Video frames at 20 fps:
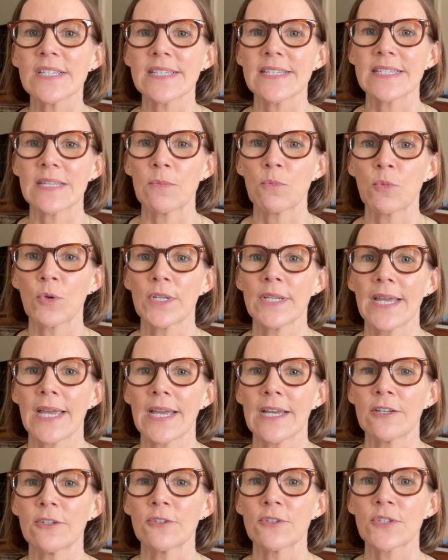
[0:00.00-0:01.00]
to someone
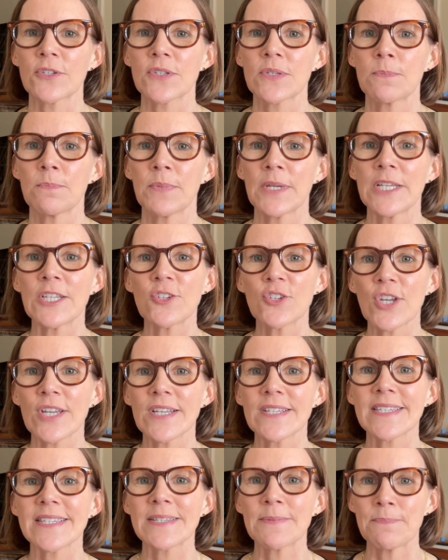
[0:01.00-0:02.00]
else, but
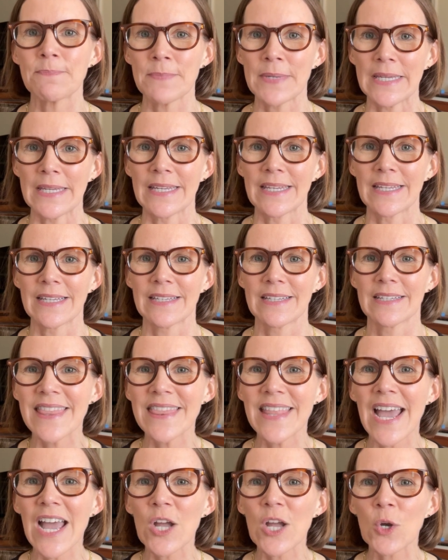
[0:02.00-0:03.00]
just me.
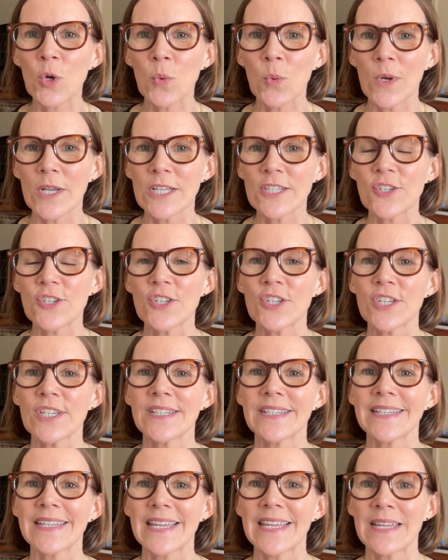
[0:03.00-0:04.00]
And that
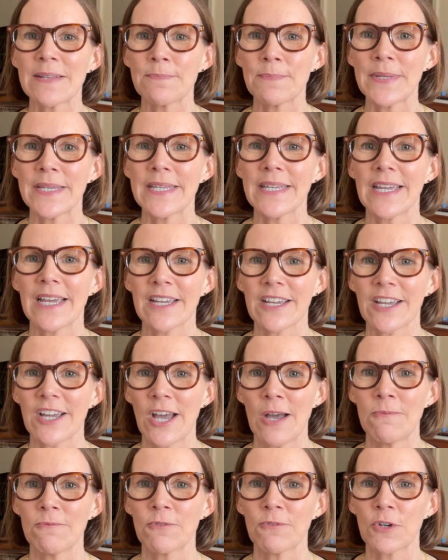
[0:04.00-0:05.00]
question can be
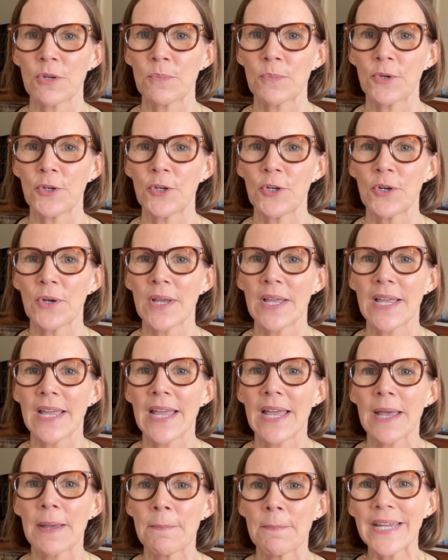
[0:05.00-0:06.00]
uncomfortable,
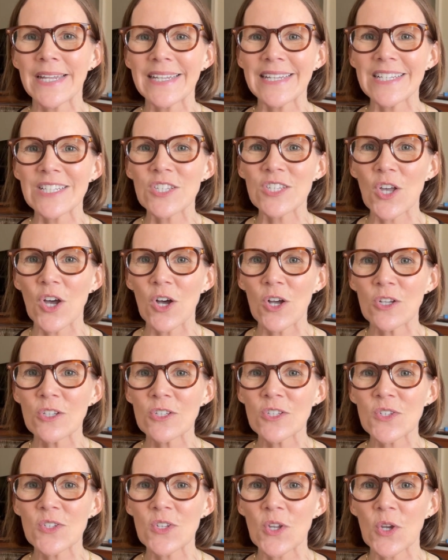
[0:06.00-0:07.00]
but it's
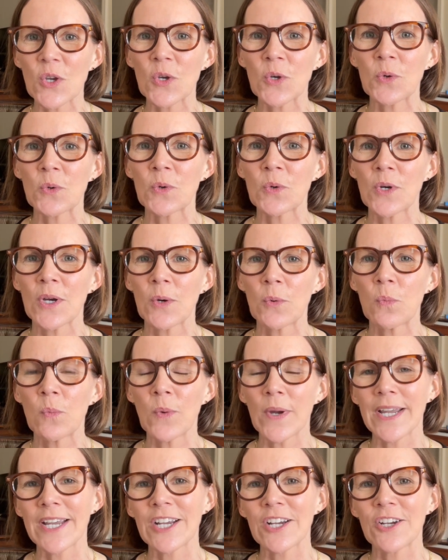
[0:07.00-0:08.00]
also
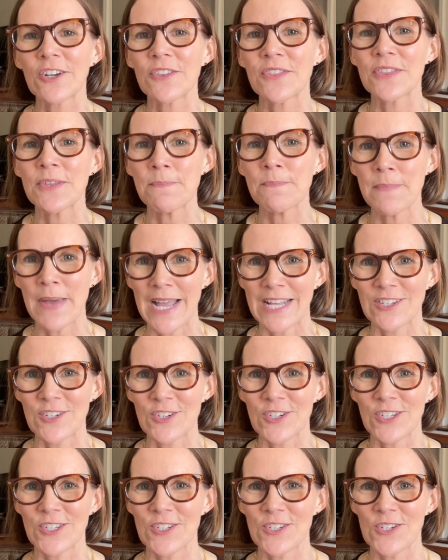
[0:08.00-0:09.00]
where the
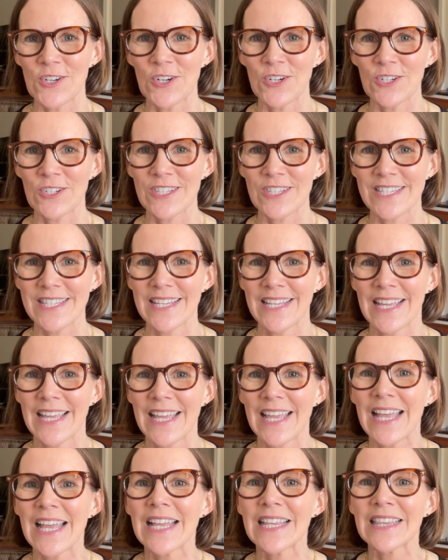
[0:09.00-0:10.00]
magic starts.
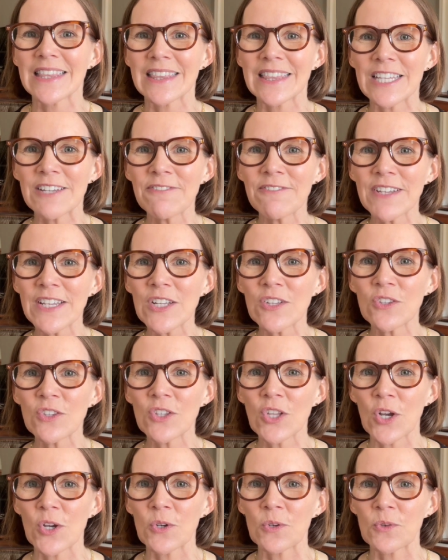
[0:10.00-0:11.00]
Living
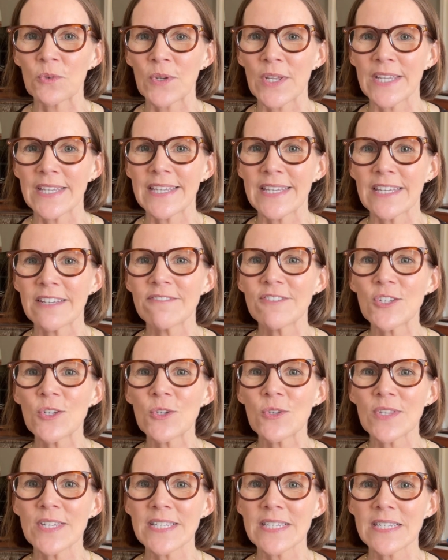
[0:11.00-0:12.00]
alone gives
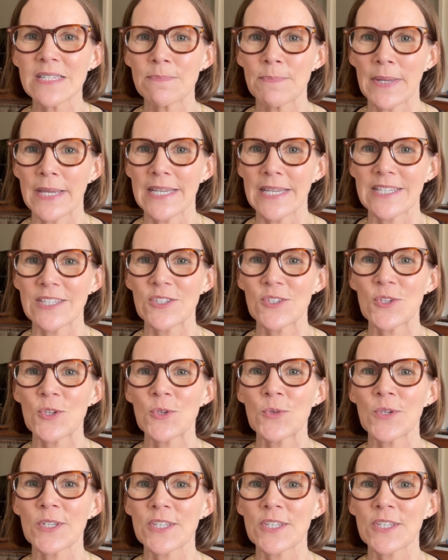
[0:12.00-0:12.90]
you the space to